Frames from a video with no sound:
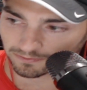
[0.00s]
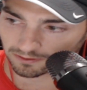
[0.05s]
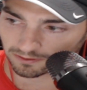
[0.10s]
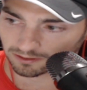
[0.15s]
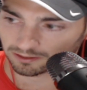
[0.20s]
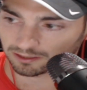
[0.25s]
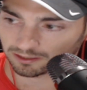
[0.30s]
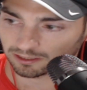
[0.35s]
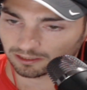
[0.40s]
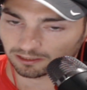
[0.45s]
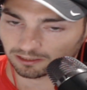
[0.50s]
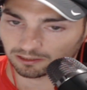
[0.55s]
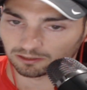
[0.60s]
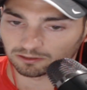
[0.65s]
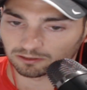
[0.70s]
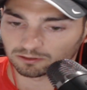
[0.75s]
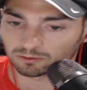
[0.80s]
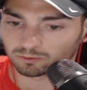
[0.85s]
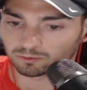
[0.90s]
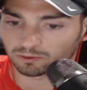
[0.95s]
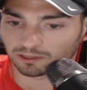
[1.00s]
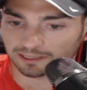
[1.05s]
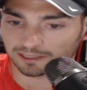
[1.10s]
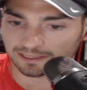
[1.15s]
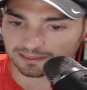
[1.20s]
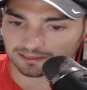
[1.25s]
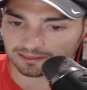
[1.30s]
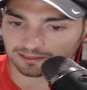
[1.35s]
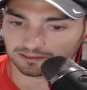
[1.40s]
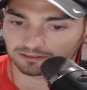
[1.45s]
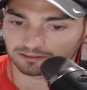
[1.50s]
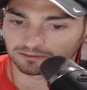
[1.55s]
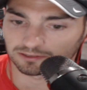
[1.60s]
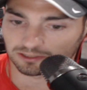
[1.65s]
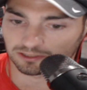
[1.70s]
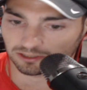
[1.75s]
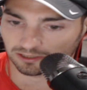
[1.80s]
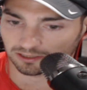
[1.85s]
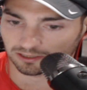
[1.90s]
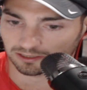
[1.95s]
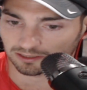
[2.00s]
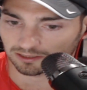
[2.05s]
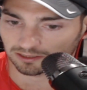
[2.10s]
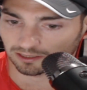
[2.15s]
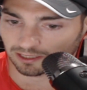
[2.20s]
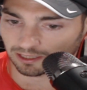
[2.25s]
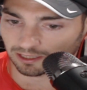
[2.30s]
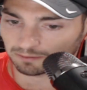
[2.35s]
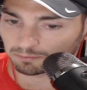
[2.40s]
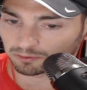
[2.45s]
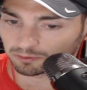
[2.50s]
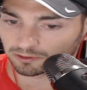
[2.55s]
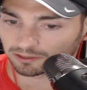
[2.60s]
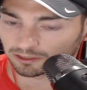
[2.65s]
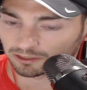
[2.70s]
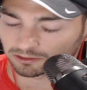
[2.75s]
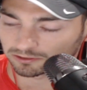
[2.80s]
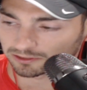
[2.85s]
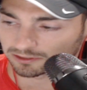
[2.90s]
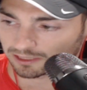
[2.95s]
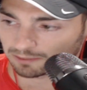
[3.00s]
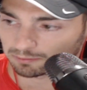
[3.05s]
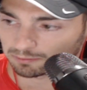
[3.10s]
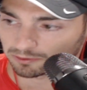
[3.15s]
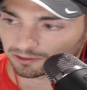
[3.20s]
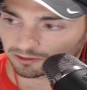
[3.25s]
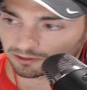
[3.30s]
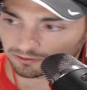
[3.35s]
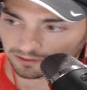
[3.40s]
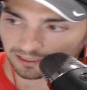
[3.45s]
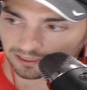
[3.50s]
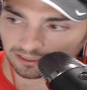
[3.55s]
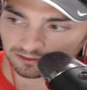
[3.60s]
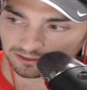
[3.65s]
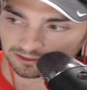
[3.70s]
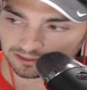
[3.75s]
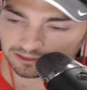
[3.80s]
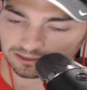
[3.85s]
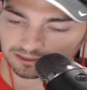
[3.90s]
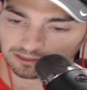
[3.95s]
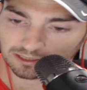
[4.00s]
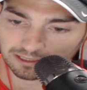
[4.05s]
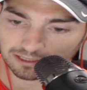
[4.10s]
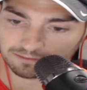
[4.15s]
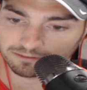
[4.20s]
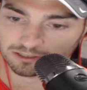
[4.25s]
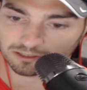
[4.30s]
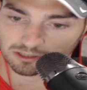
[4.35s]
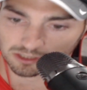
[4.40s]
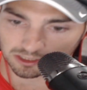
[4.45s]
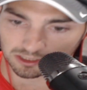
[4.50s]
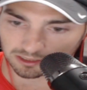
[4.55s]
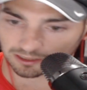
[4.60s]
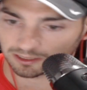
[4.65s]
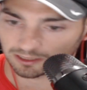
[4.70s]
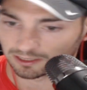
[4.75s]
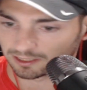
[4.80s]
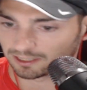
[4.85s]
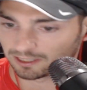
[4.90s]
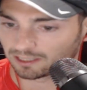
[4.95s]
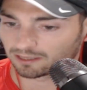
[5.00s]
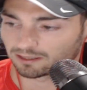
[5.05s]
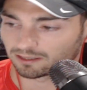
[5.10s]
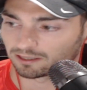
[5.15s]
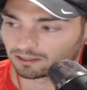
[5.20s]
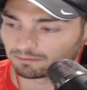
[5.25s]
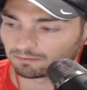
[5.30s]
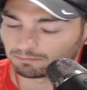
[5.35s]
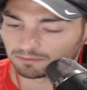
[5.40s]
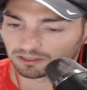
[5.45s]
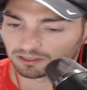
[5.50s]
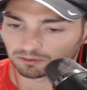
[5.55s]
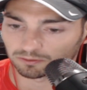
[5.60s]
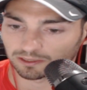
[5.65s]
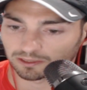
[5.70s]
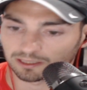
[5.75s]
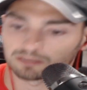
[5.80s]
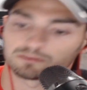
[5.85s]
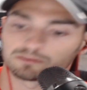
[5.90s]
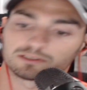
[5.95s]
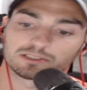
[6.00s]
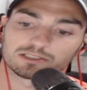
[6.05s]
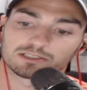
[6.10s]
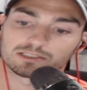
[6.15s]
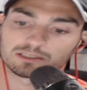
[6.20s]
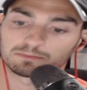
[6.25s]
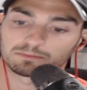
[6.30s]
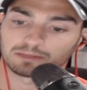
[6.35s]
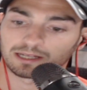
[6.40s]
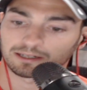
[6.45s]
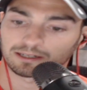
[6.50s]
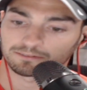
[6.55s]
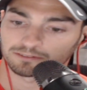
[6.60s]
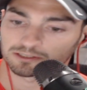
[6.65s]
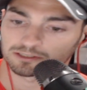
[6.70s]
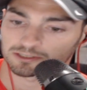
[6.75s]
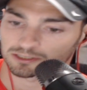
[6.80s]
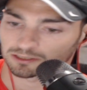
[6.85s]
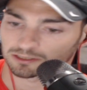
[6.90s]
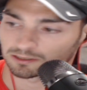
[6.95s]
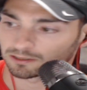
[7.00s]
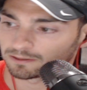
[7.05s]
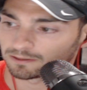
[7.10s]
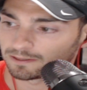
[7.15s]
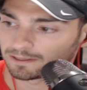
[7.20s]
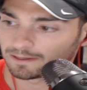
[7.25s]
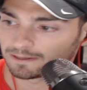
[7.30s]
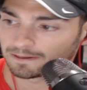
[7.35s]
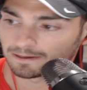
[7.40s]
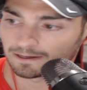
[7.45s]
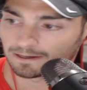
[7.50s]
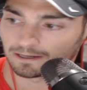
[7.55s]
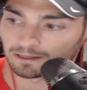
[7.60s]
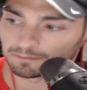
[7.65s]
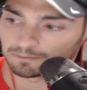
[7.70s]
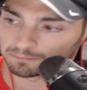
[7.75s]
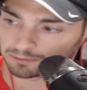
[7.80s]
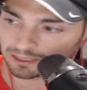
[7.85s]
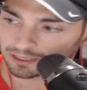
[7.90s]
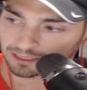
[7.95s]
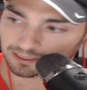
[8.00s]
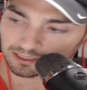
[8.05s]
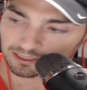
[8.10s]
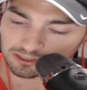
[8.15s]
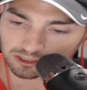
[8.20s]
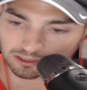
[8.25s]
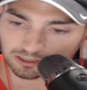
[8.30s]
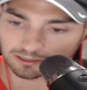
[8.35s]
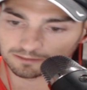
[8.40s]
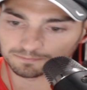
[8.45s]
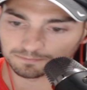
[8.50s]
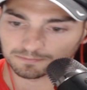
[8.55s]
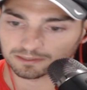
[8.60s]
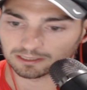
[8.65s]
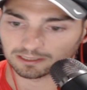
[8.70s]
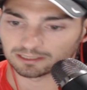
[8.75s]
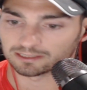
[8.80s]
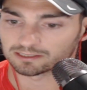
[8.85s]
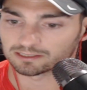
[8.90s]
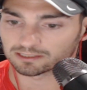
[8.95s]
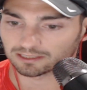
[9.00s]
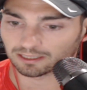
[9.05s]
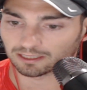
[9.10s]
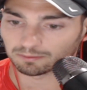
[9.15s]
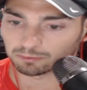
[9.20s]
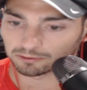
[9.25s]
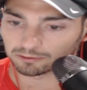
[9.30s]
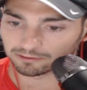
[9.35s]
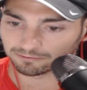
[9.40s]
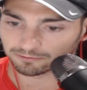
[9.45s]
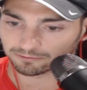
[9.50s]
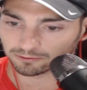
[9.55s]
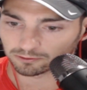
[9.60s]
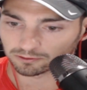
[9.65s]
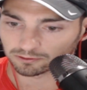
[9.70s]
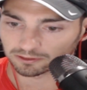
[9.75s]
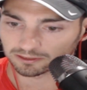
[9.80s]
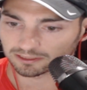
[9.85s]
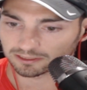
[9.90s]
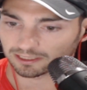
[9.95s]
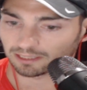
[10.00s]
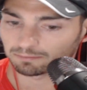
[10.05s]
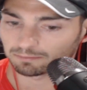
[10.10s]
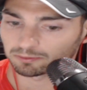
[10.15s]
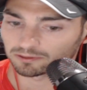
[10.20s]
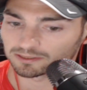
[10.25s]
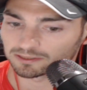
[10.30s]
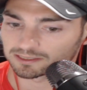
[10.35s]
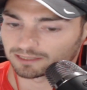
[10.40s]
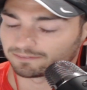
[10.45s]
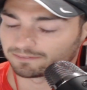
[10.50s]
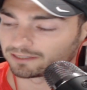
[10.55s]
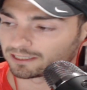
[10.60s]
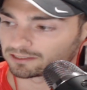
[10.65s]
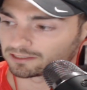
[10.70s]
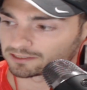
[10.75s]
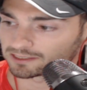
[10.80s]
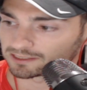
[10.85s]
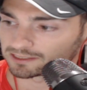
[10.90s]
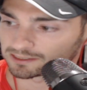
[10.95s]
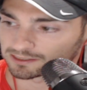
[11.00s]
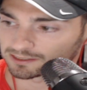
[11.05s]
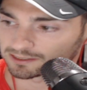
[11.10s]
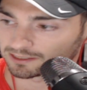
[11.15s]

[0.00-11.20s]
The white, which is 8.0 to 8.3 ounces, the light version. Then a midweight, which is the black version, black edge guard. It's 8.4 to 8.7 ounces.